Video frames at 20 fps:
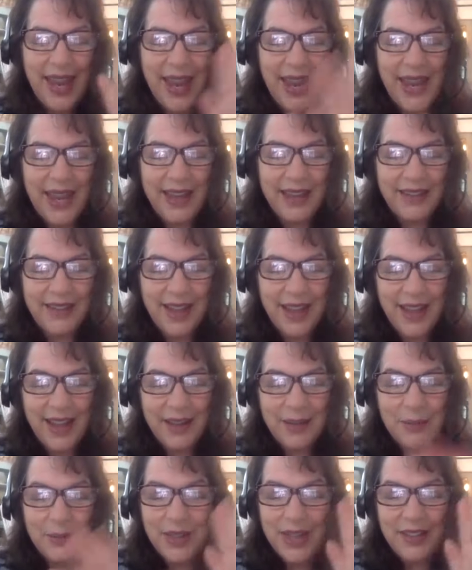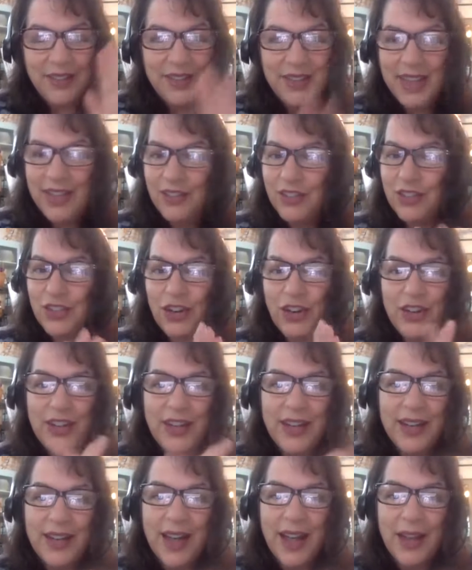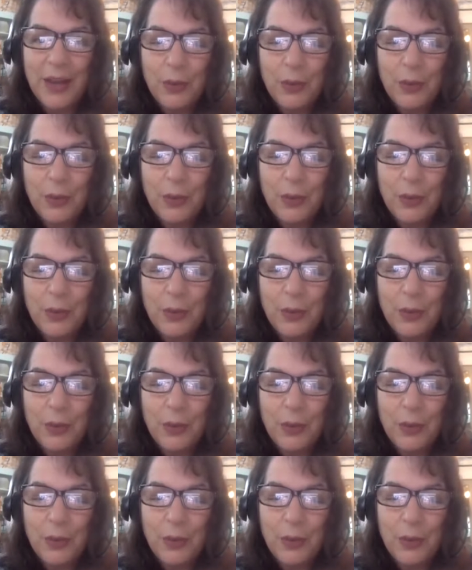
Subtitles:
And let's get started.